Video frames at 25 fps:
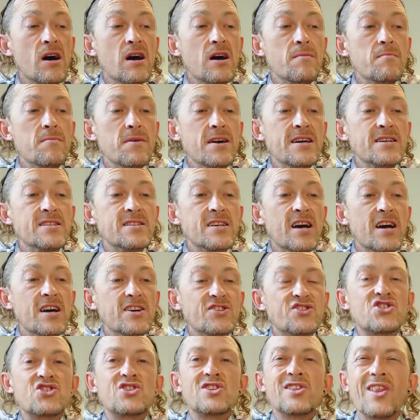Um, is
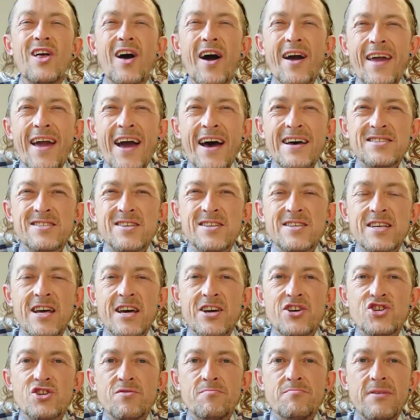a slight
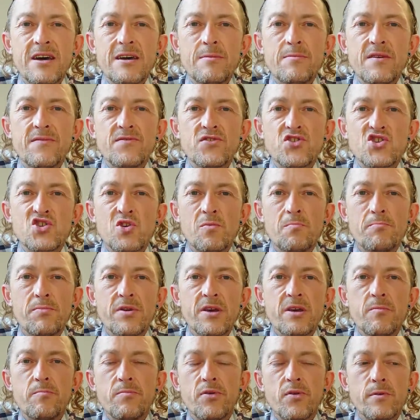hesitation maybe for some
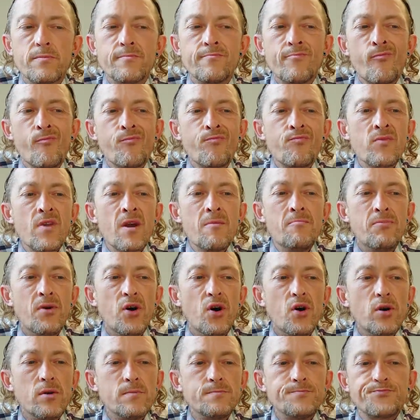people,
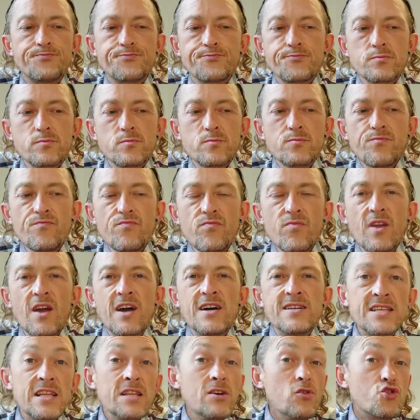but
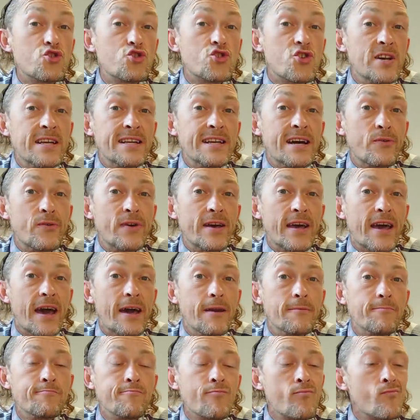there's a little treat now and
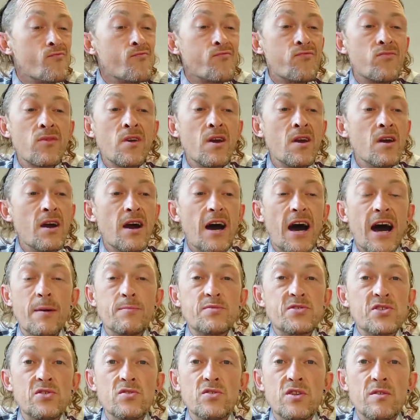again.
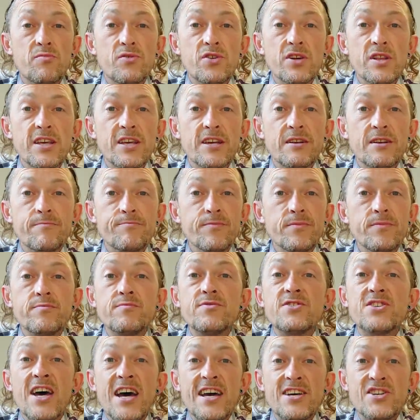Absolutely brilliant,
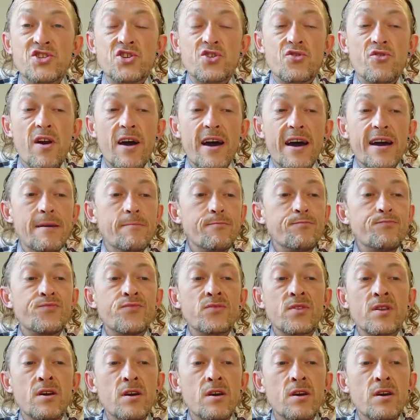tastes great.